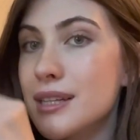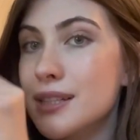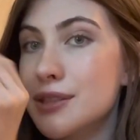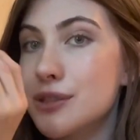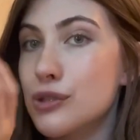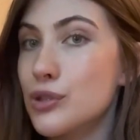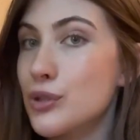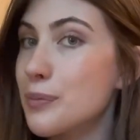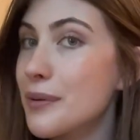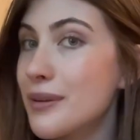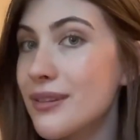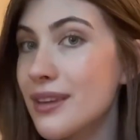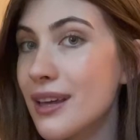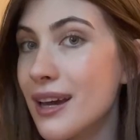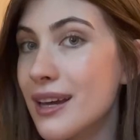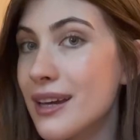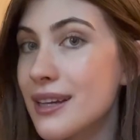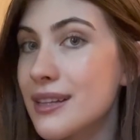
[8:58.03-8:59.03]
super
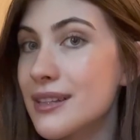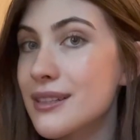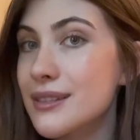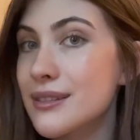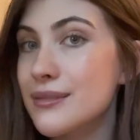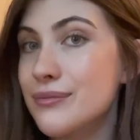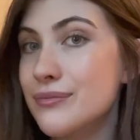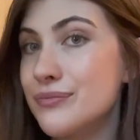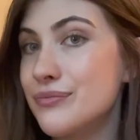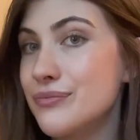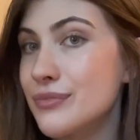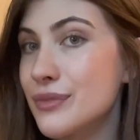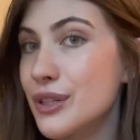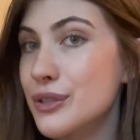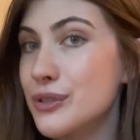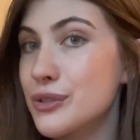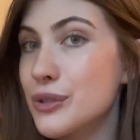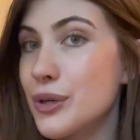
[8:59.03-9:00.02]
light.
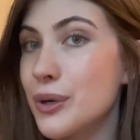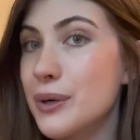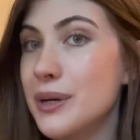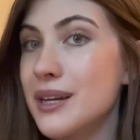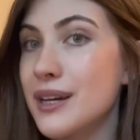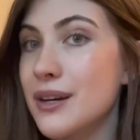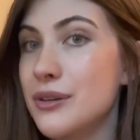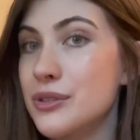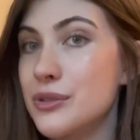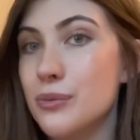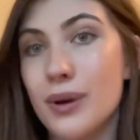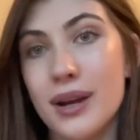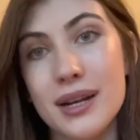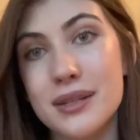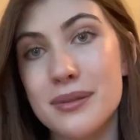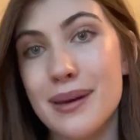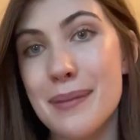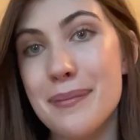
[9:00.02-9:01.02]
So it goes right
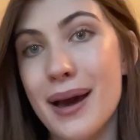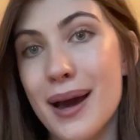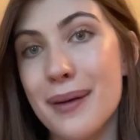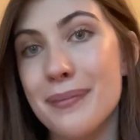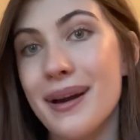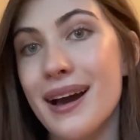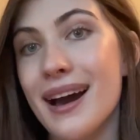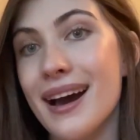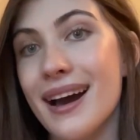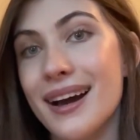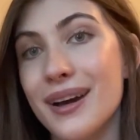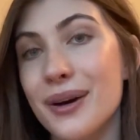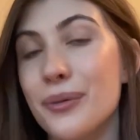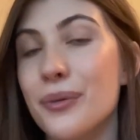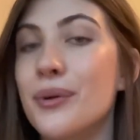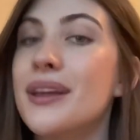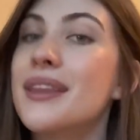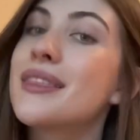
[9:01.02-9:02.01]
into my backpack
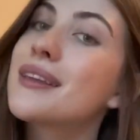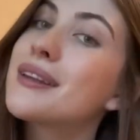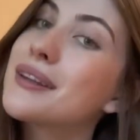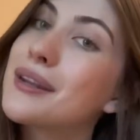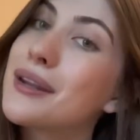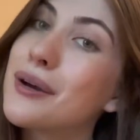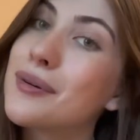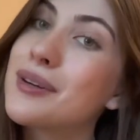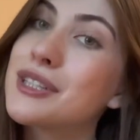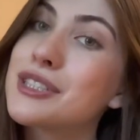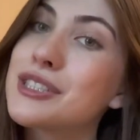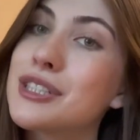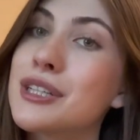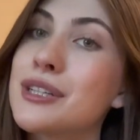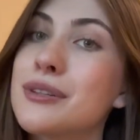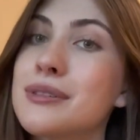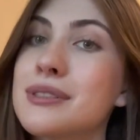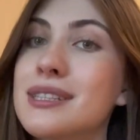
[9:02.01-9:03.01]
with no
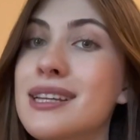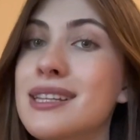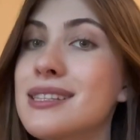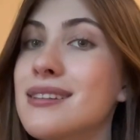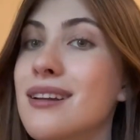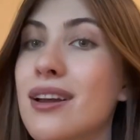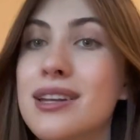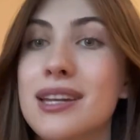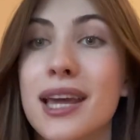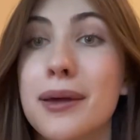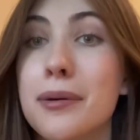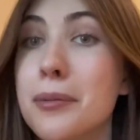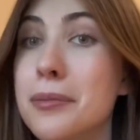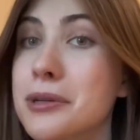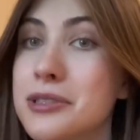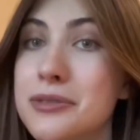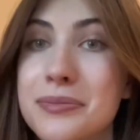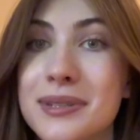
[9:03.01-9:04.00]
issues. It's not taking up
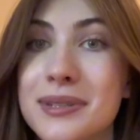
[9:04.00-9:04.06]
bunch